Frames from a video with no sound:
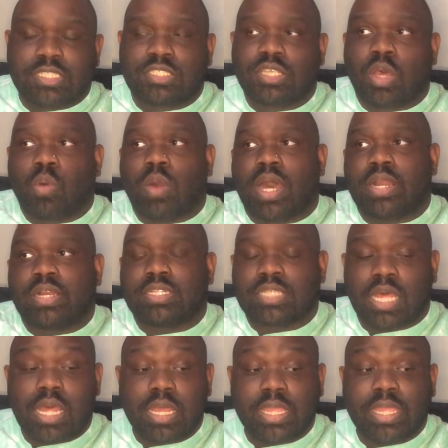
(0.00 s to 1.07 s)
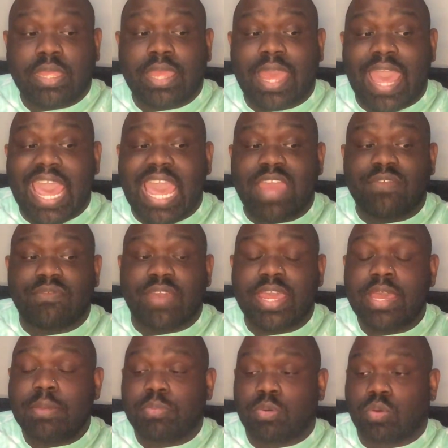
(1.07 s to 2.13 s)
so while they're talking, a
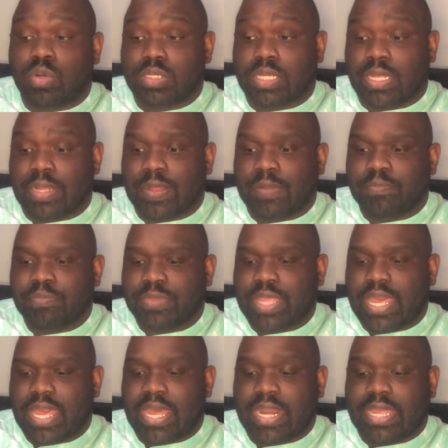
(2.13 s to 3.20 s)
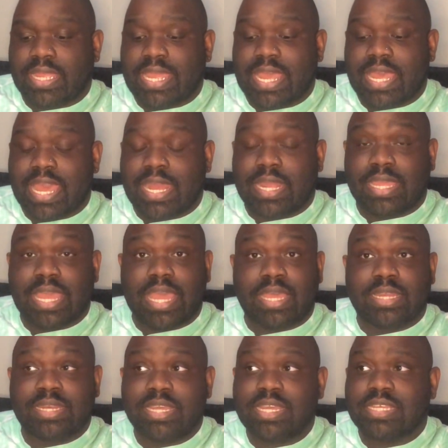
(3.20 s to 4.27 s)
van pulled up and a, ga- and a gang
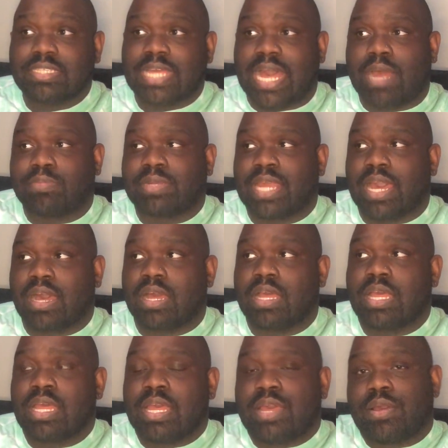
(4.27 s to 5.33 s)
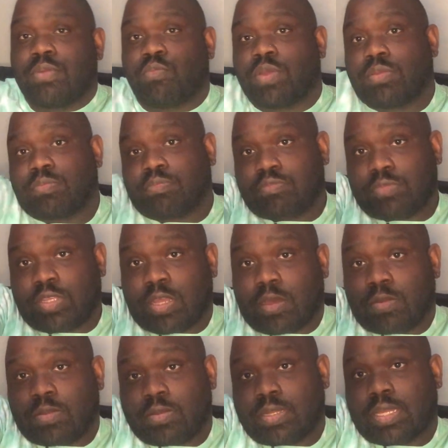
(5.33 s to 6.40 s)
of niggas hopped out with, you
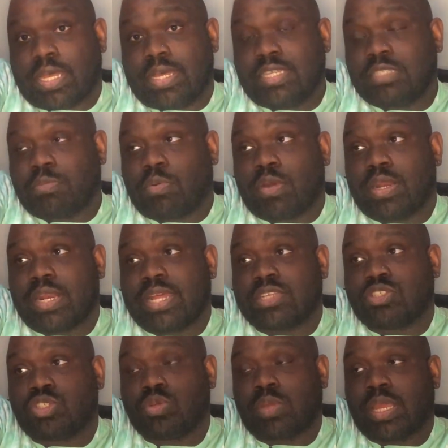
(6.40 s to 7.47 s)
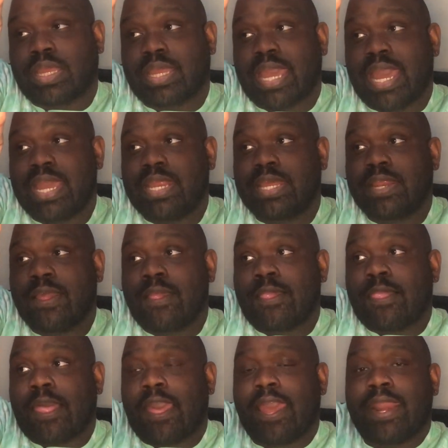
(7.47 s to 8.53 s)
know, the guns pointed at Juke and Kanan.
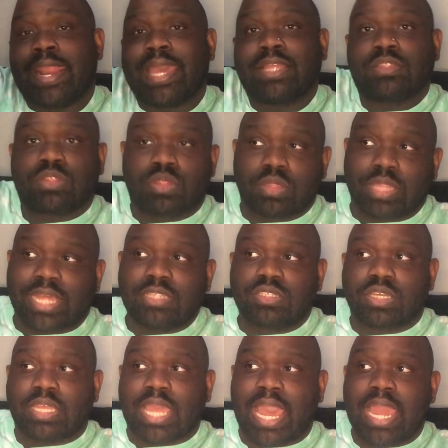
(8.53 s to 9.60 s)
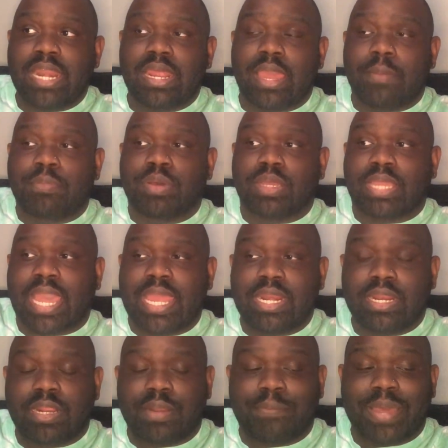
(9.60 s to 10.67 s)
And they they took Kanan and put
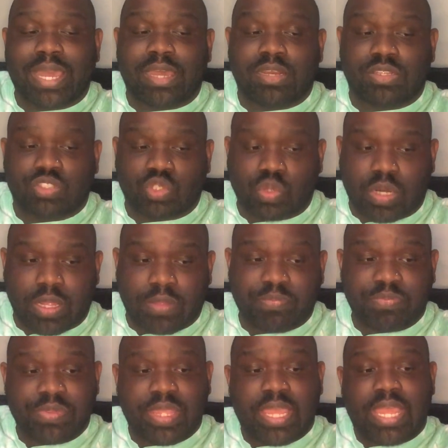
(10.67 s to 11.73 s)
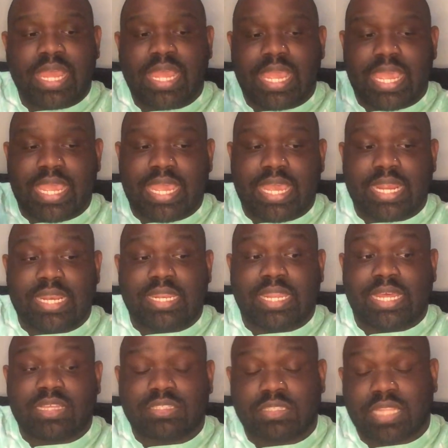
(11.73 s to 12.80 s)
Kanan in the back of the truck and
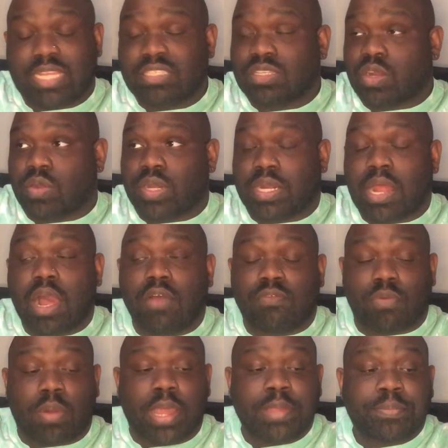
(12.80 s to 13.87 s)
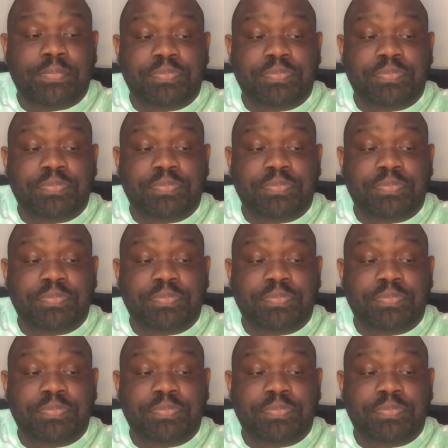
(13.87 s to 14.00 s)
they, they scurried off, right?